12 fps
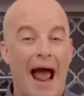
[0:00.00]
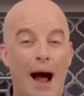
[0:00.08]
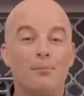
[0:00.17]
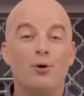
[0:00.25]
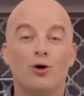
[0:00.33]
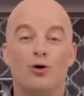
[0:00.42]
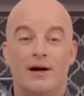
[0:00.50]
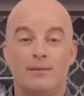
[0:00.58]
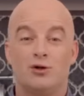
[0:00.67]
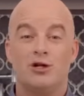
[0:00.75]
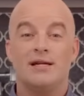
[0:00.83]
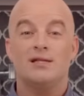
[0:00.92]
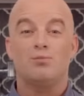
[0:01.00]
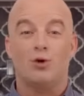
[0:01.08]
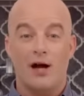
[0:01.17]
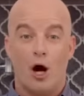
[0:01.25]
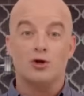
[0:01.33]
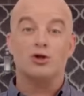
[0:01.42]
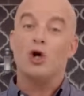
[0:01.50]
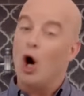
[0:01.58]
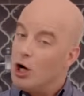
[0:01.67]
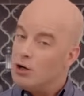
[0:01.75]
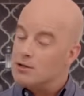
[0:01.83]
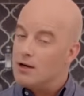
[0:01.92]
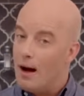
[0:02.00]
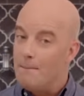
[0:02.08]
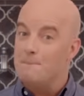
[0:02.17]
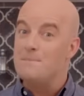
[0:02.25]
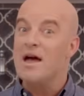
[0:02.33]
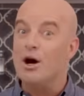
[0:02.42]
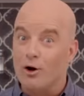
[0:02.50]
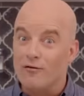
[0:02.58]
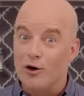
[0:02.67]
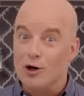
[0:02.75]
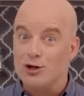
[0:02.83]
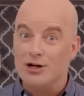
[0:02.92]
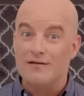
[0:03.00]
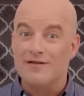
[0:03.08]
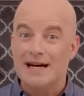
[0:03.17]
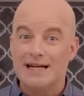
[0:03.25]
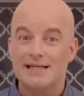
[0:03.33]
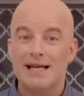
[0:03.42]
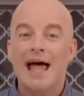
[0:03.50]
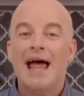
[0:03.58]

apple cream cheese brioche tart, a bigger version of this,